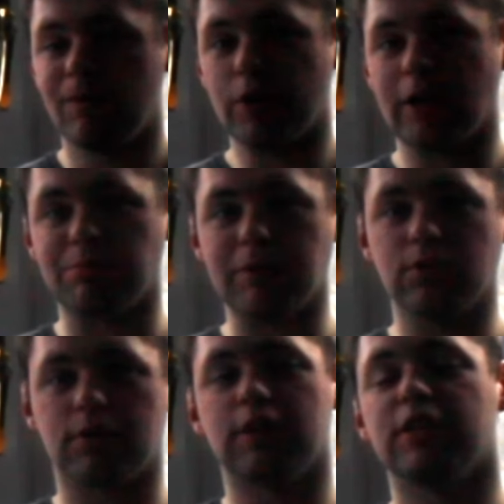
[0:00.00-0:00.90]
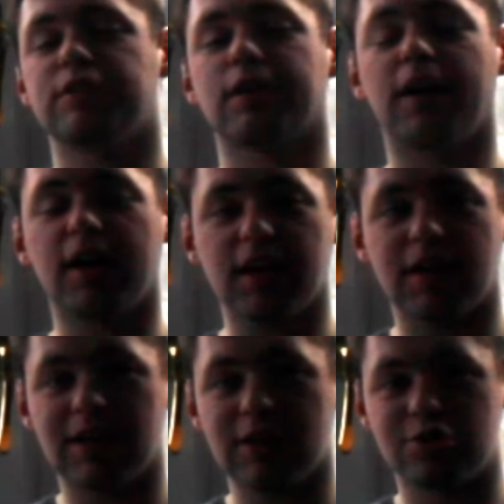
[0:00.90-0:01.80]
Well, I'll be looking at the
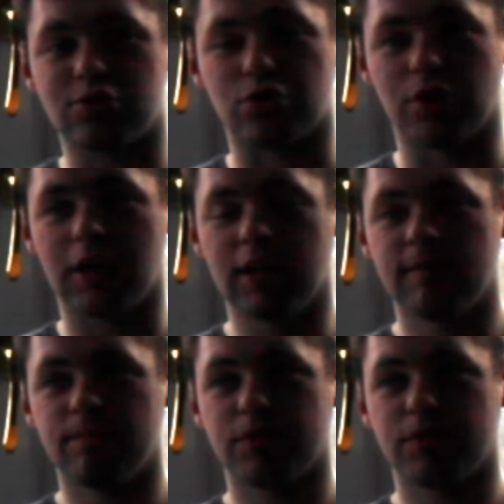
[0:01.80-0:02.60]
entire history